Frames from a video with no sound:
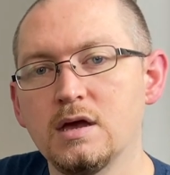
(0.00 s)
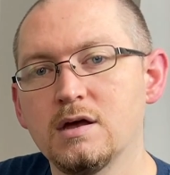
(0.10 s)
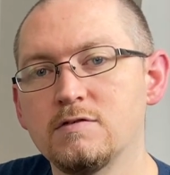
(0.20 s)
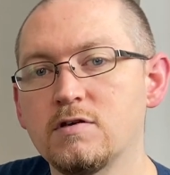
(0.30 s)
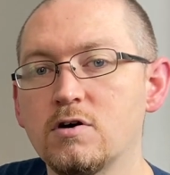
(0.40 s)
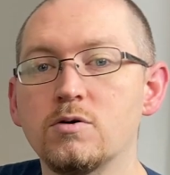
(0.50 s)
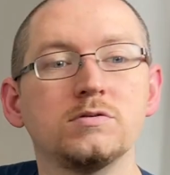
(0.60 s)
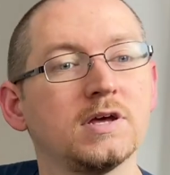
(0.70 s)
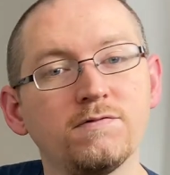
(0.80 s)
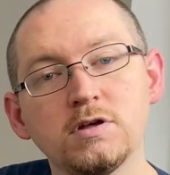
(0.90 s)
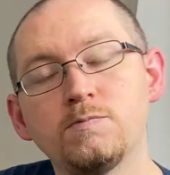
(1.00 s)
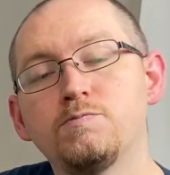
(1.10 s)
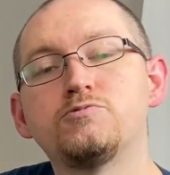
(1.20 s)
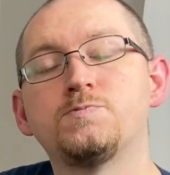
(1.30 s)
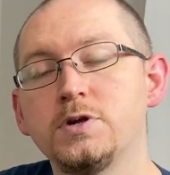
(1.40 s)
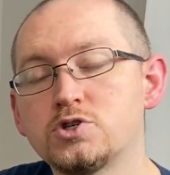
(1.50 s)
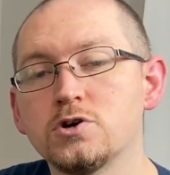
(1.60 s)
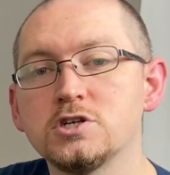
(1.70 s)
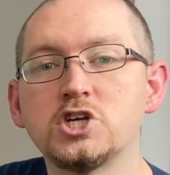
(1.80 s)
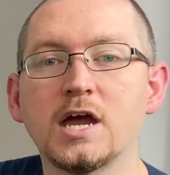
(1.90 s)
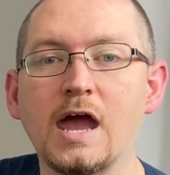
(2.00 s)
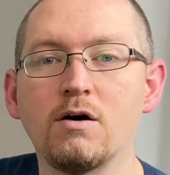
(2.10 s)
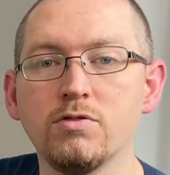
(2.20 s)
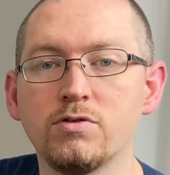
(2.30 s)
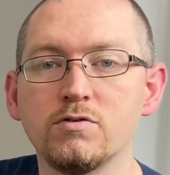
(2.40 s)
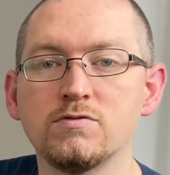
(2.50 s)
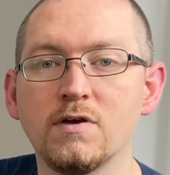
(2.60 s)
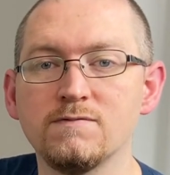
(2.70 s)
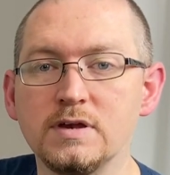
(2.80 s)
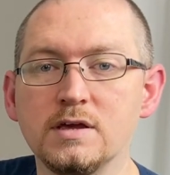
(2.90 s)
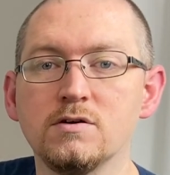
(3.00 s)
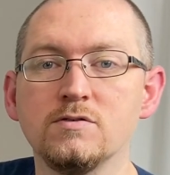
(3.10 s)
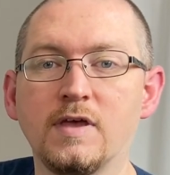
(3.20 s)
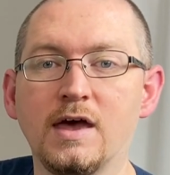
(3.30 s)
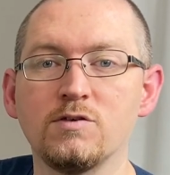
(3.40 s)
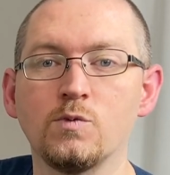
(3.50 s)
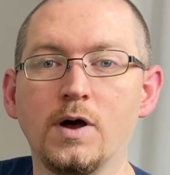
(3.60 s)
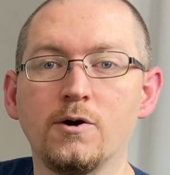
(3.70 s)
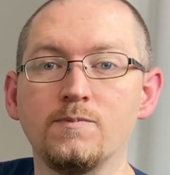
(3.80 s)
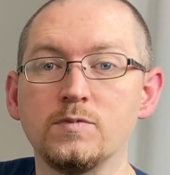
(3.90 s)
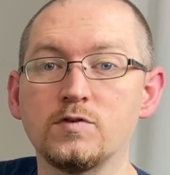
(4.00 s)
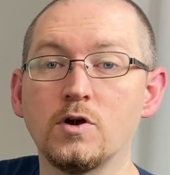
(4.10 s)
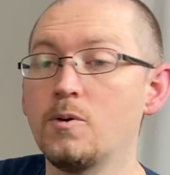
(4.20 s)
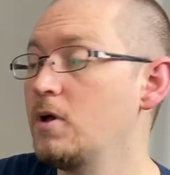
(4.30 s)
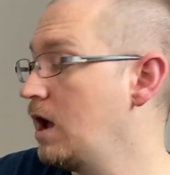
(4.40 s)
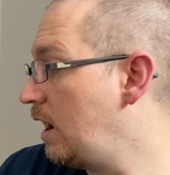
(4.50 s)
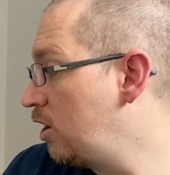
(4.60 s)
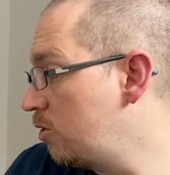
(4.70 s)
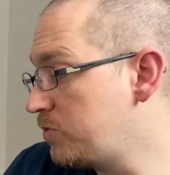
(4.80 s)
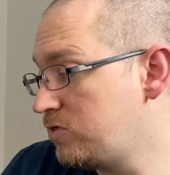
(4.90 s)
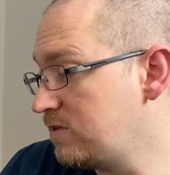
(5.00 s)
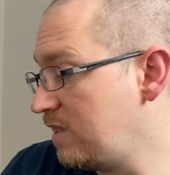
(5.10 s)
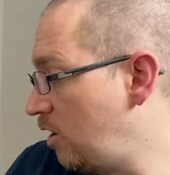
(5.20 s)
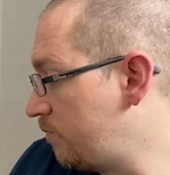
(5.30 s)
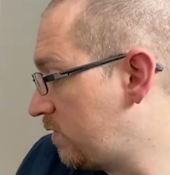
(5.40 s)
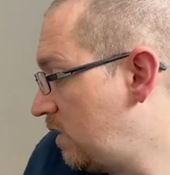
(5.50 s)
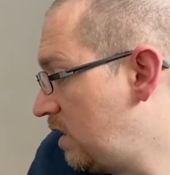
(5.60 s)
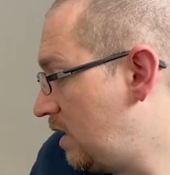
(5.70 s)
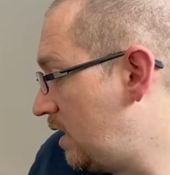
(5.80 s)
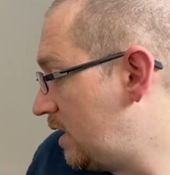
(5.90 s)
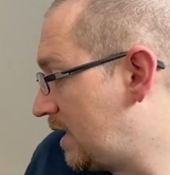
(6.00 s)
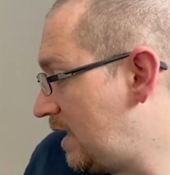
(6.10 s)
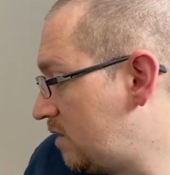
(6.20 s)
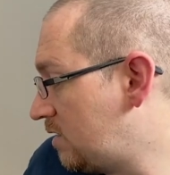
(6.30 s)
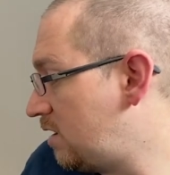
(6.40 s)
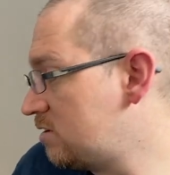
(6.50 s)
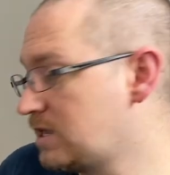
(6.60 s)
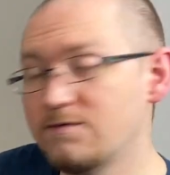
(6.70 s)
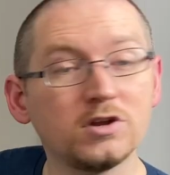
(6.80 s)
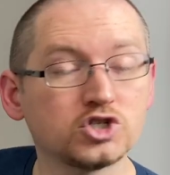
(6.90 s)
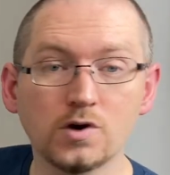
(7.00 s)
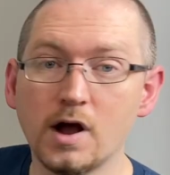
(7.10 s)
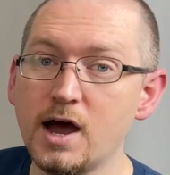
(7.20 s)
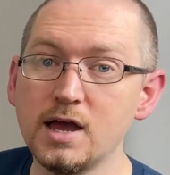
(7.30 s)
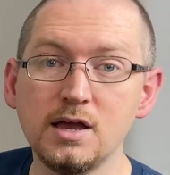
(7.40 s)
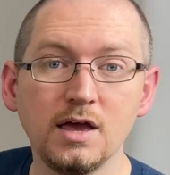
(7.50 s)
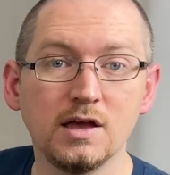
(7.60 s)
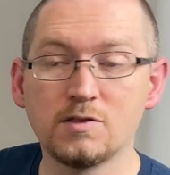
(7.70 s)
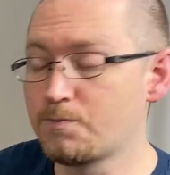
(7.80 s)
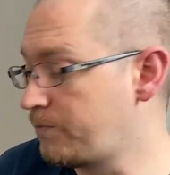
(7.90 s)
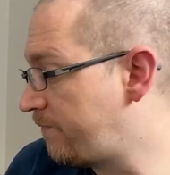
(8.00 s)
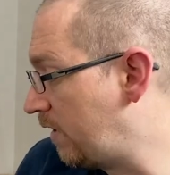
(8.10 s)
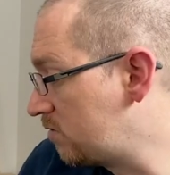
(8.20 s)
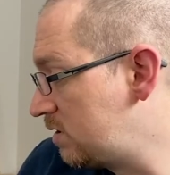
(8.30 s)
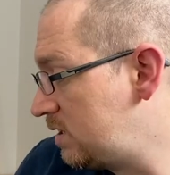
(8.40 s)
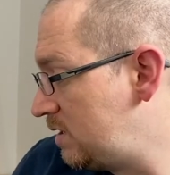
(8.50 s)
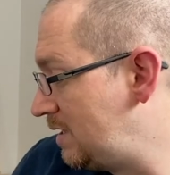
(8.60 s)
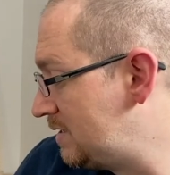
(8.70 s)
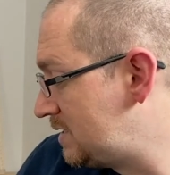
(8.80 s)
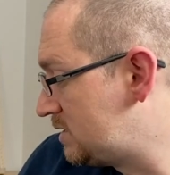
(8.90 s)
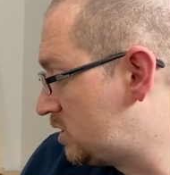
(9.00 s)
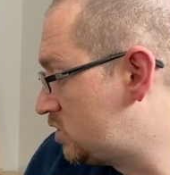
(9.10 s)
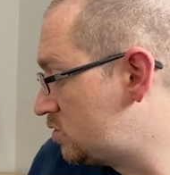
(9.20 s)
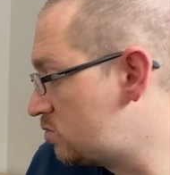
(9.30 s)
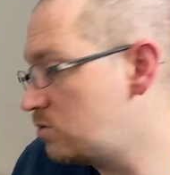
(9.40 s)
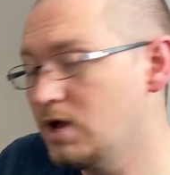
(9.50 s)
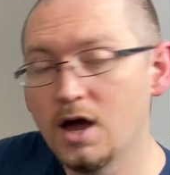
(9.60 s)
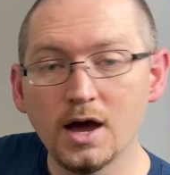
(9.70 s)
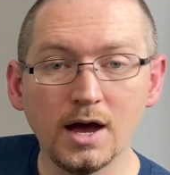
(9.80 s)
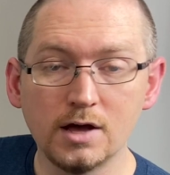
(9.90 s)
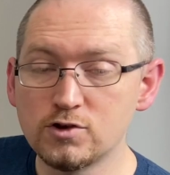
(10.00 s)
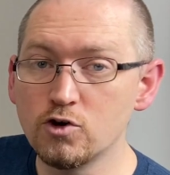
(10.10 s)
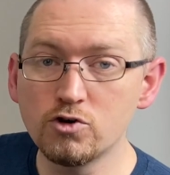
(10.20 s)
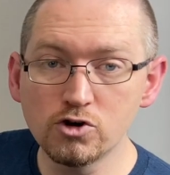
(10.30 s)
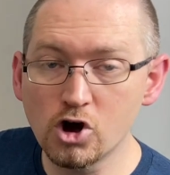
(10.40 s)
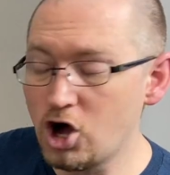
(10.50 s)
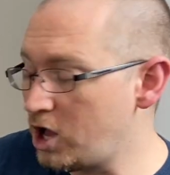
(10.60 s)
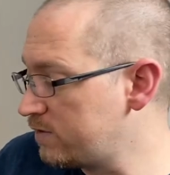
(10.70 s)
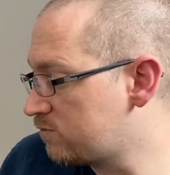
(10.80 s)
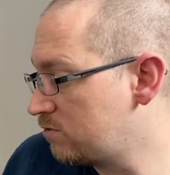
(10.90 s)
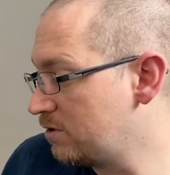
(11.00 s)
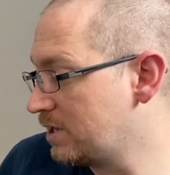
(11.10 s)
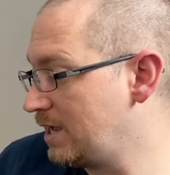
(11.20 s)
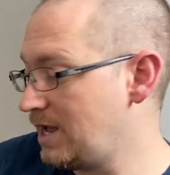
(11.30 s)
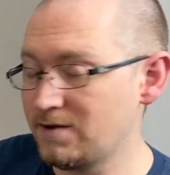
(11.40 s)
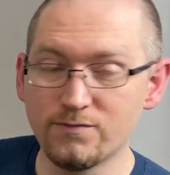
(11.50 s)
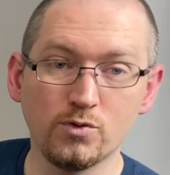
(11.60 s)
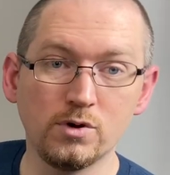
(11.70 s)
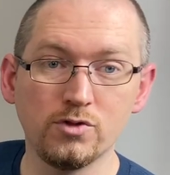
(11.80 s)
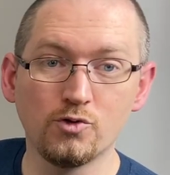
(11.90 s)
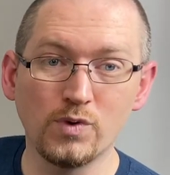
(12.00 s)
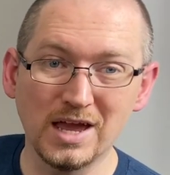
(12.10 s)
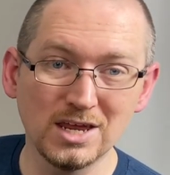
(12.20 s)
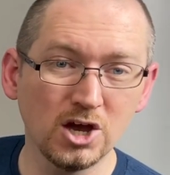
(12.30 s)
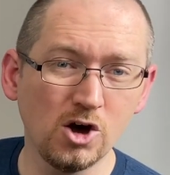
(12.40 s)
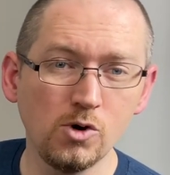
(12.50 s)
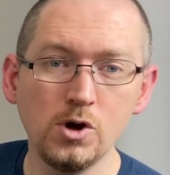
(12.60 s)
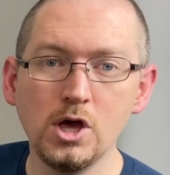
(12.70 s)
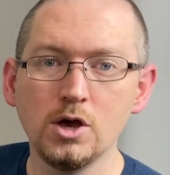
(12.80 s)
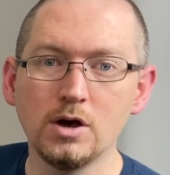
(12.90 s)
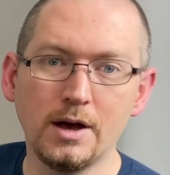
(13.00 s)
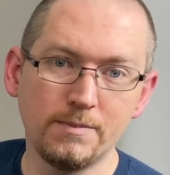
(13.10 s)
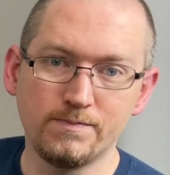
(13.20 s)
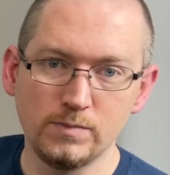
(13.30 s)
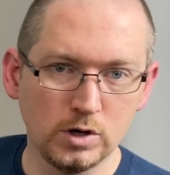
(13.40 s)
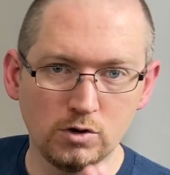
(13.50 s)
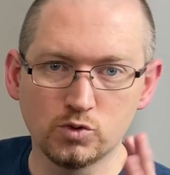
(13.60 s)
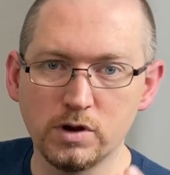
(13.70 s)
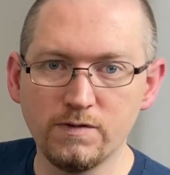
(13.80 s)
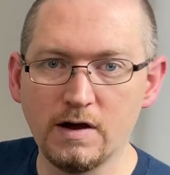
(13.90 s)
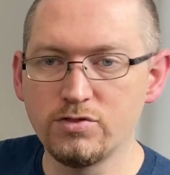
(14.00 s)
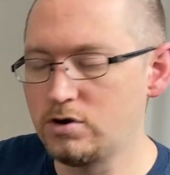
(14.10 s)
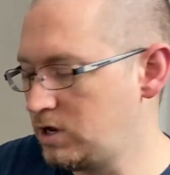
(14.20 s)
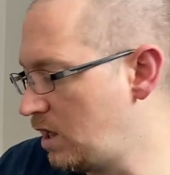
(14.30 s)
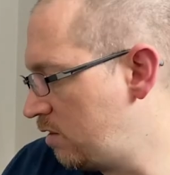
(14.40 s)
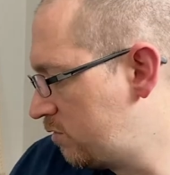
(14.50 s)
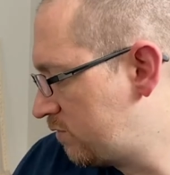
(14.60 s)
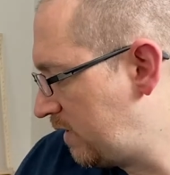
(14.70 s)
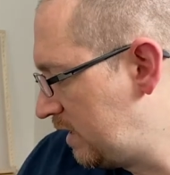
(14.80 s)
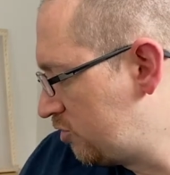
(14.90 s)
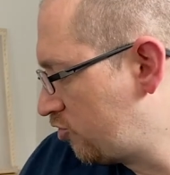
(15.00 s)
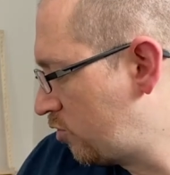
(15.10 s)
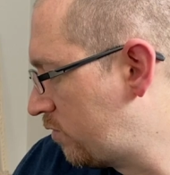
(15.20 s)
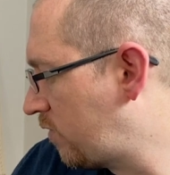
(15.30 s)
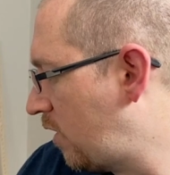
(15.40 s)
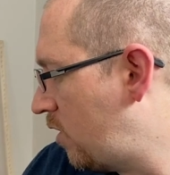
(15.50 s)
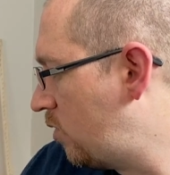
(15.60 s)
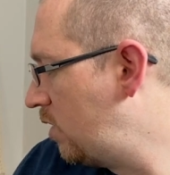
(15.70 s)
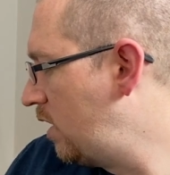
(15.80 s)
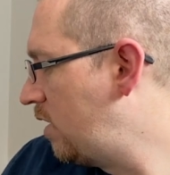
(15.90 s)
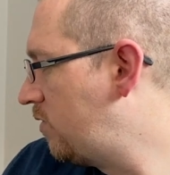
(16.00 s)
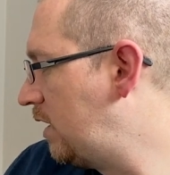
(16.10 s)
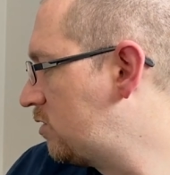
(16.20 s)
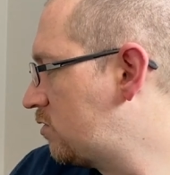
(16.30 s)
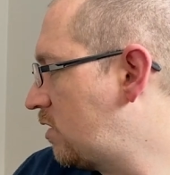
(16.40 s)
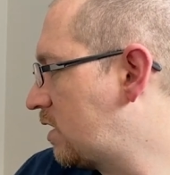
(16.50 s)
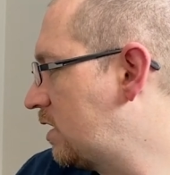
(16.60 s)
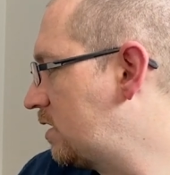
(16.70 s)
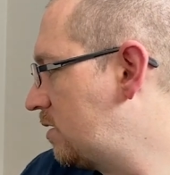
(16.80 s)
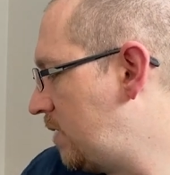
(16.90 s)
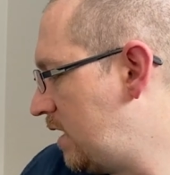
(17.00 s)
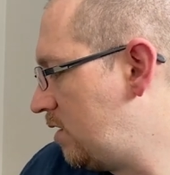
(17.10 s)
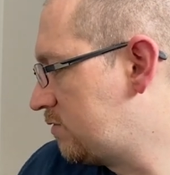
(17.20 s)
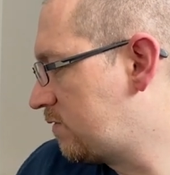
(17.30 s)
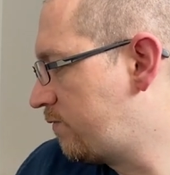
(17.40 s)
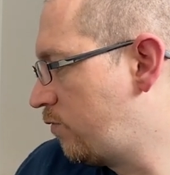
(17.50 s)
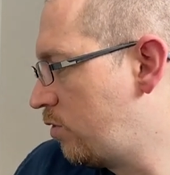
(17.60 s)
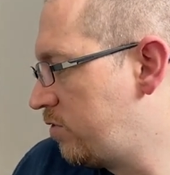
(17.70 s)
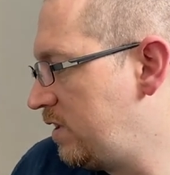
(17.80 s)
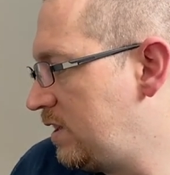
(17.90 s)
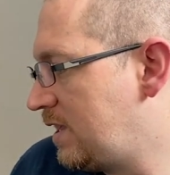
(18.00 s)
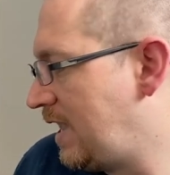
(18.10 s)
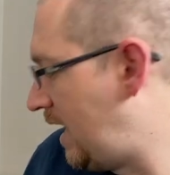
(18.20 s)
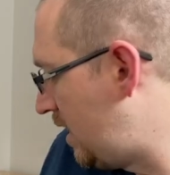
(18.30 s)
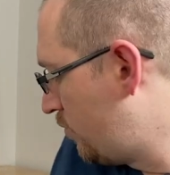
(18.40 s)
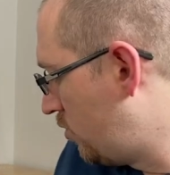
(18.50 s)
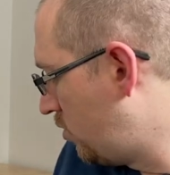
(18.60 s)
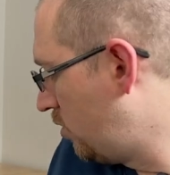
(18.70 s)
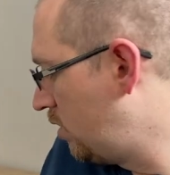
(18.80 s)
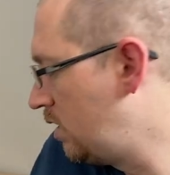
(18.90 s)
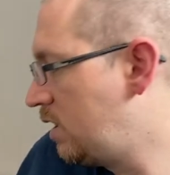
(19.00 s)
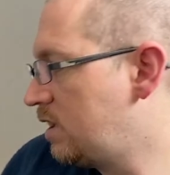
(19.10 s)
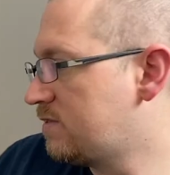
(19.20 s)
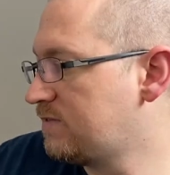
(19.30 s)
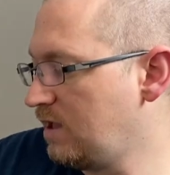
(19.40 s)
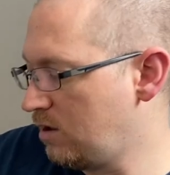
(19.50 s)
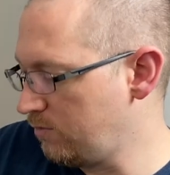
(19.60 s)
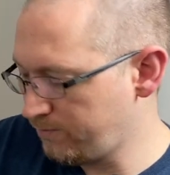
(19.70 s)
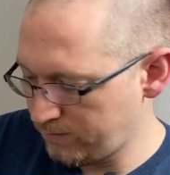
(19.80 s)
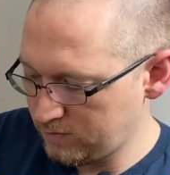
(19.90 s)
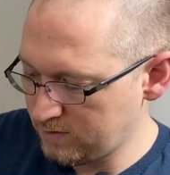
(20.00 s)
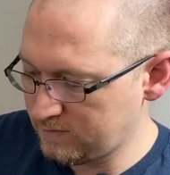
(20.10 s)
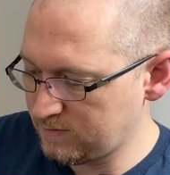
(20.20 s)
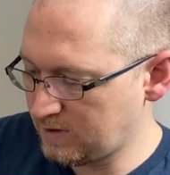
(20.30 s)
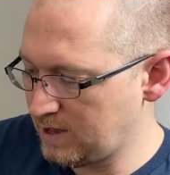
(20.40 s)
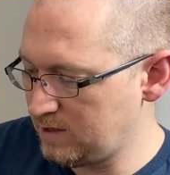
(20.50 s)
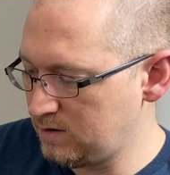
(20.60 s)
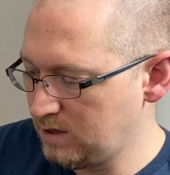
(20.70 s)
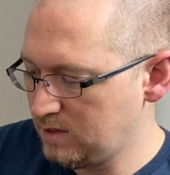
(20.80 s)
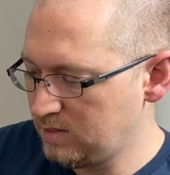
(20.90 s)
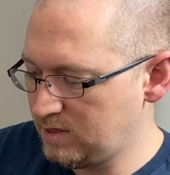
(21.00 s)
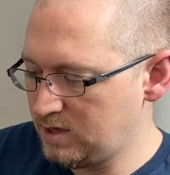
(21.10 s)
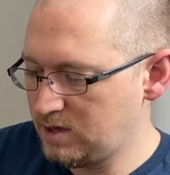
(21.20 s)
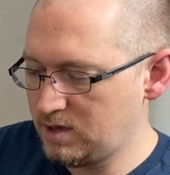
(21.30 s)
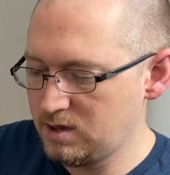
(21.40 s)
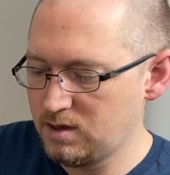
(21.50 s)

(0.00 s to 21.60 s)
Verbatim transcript: And so definitely be sure to check out those videos as well. So I hope that this helped. Uh, get out there, give it a try. It's fairly easy to do. Uh, total cost you're looking at for the radio, um, you know, $25, $30-ish or so. Then you're talking about for the cable itself, and this is again the